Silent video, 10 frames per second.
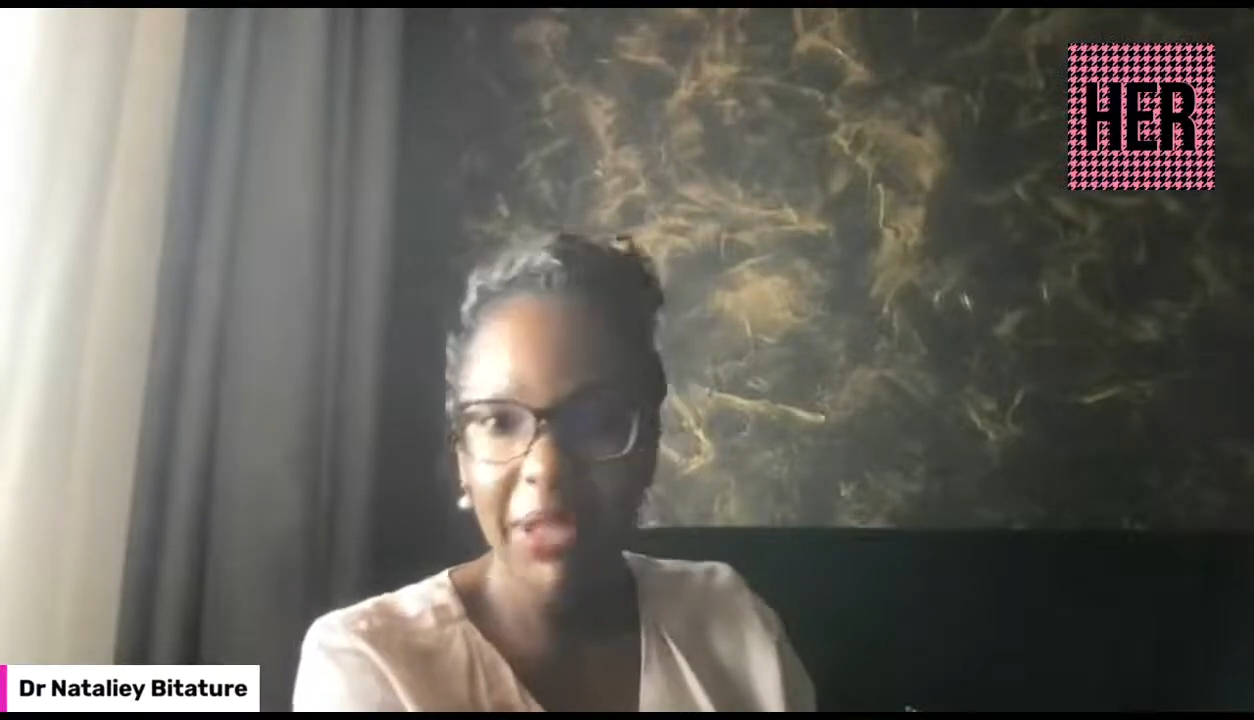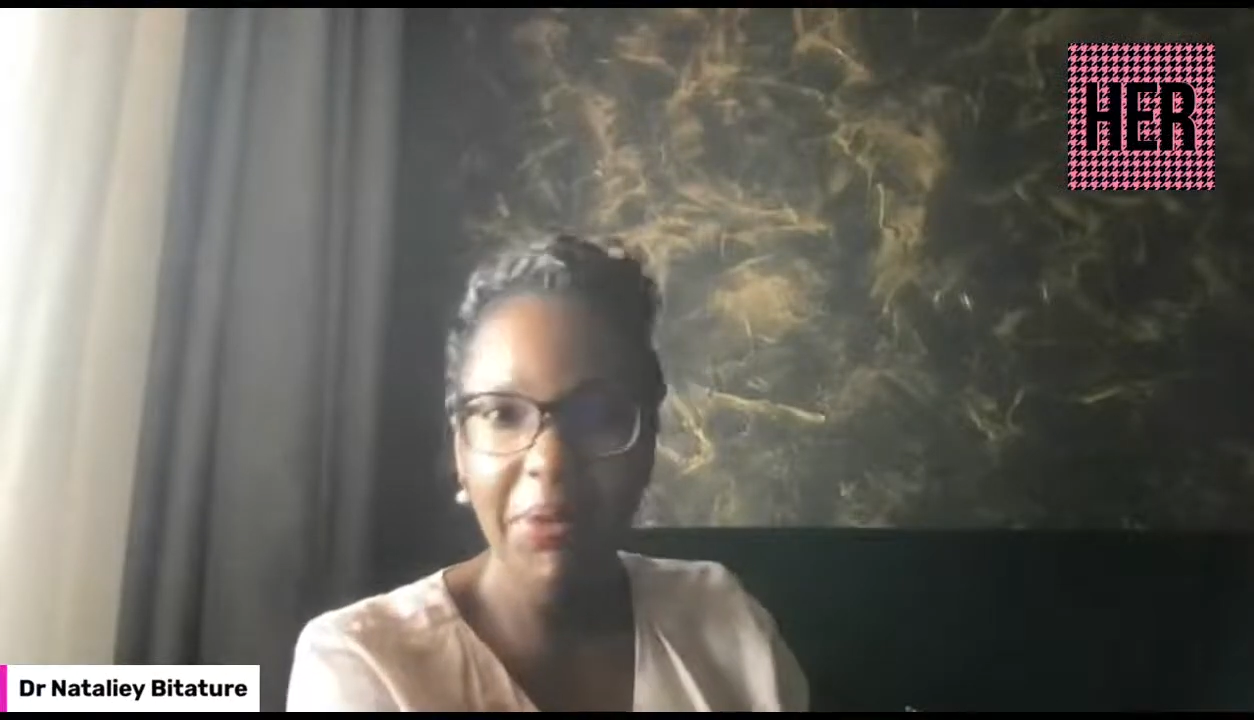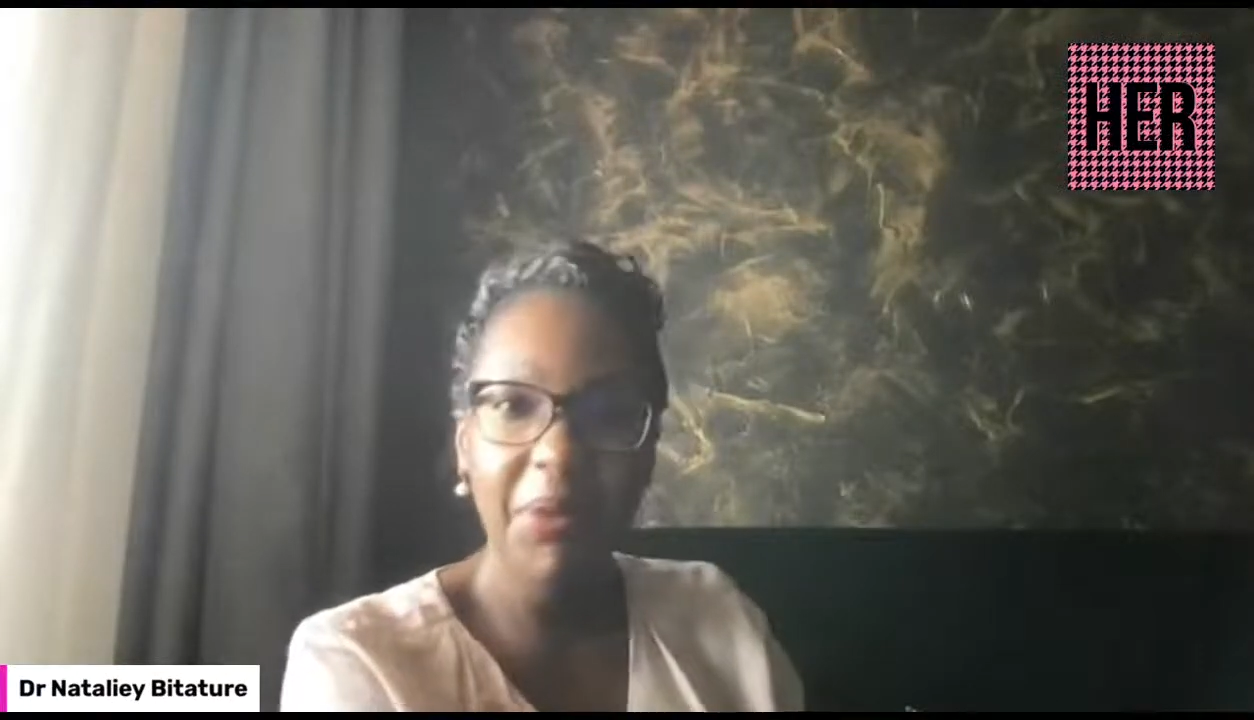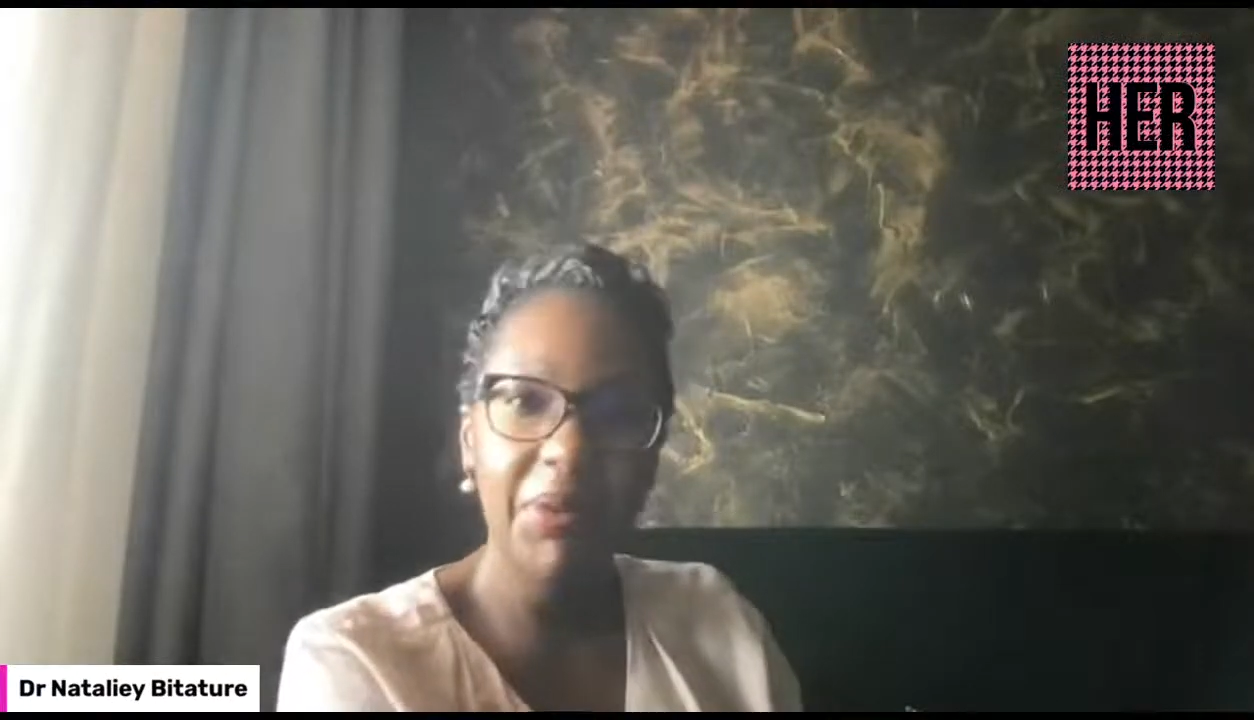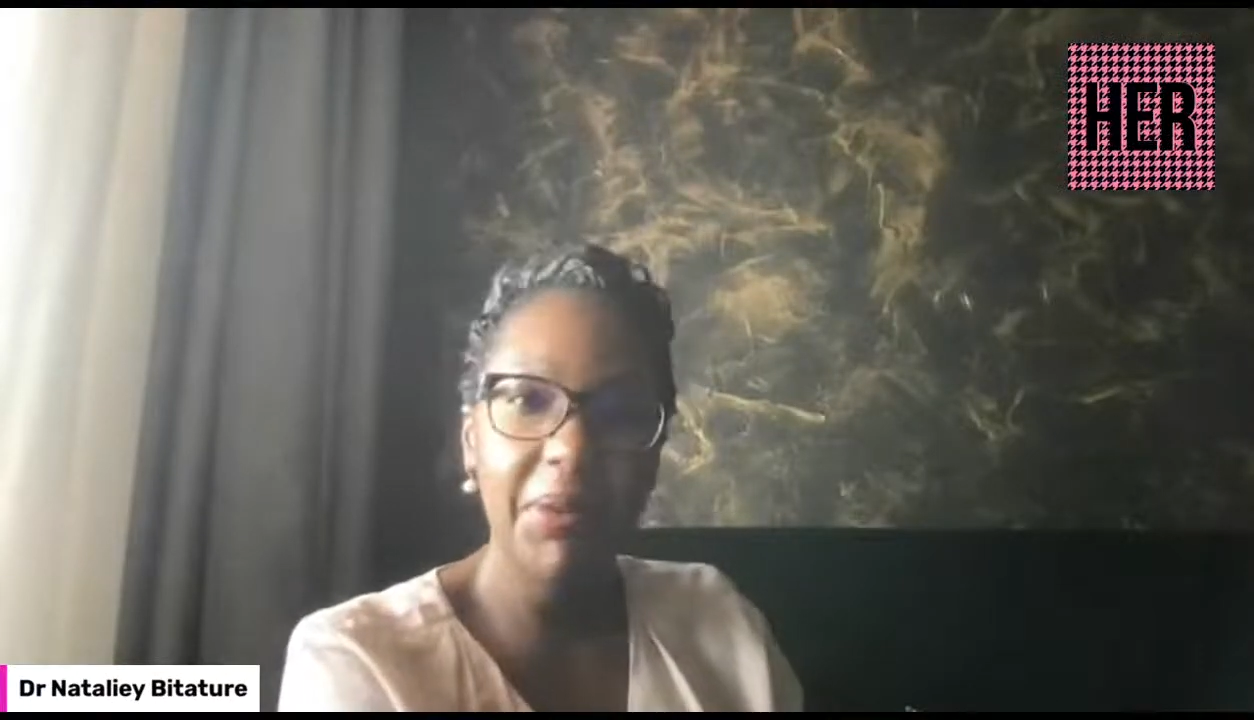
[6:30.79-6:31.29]
I
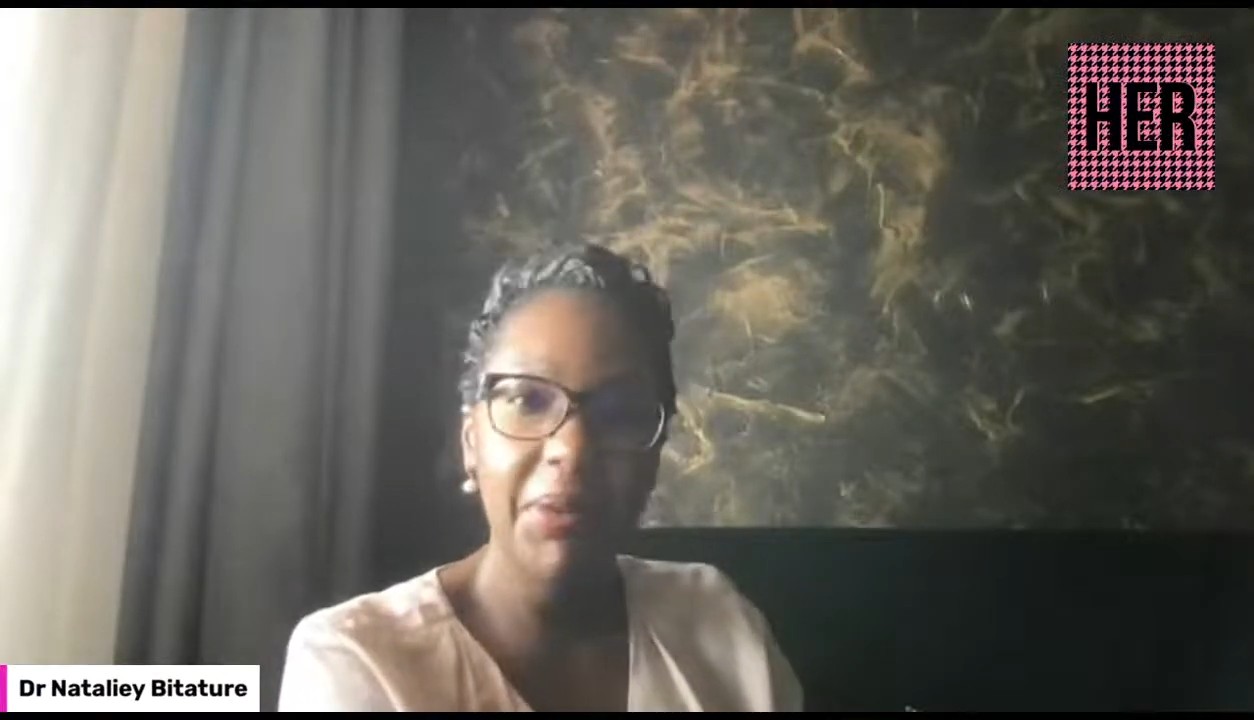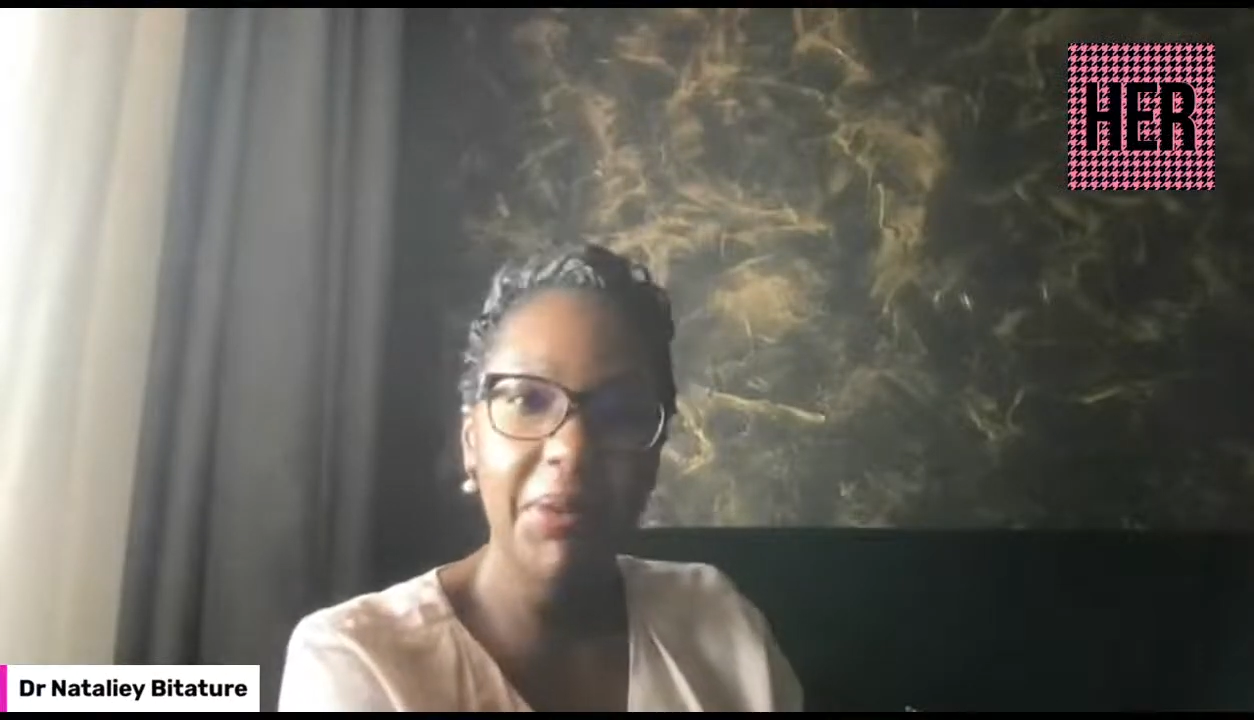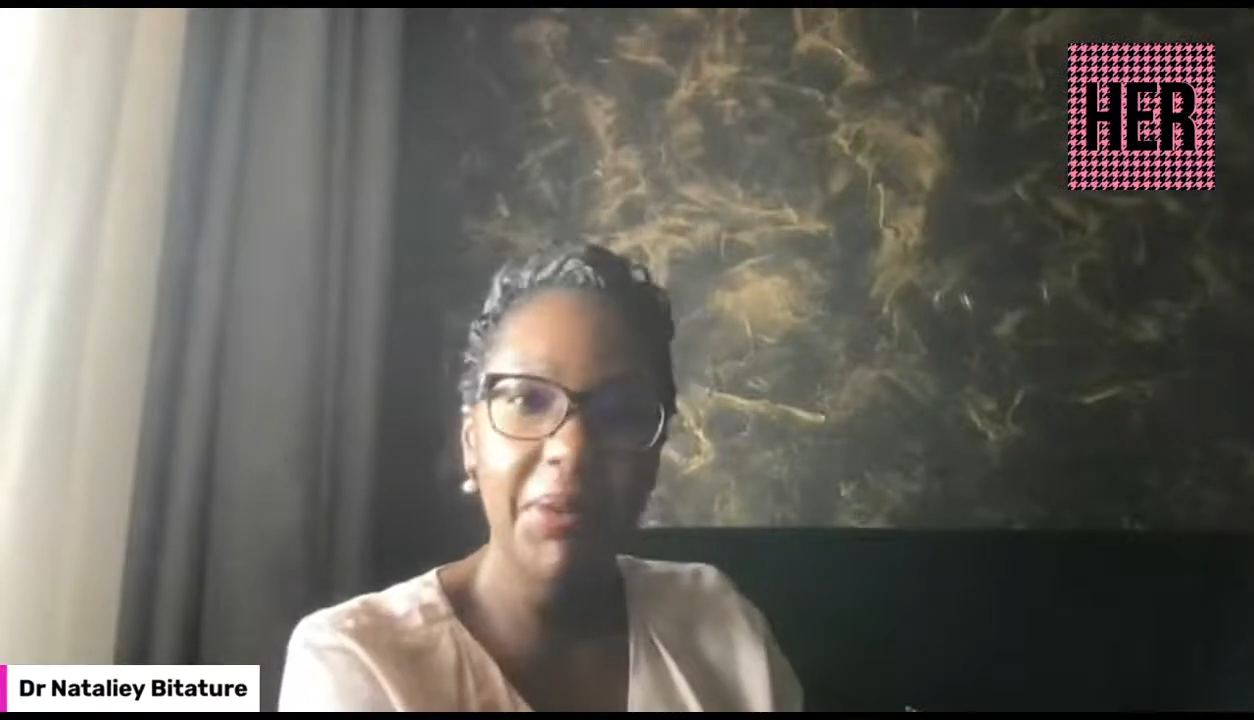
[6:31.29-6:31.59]
don't know if I was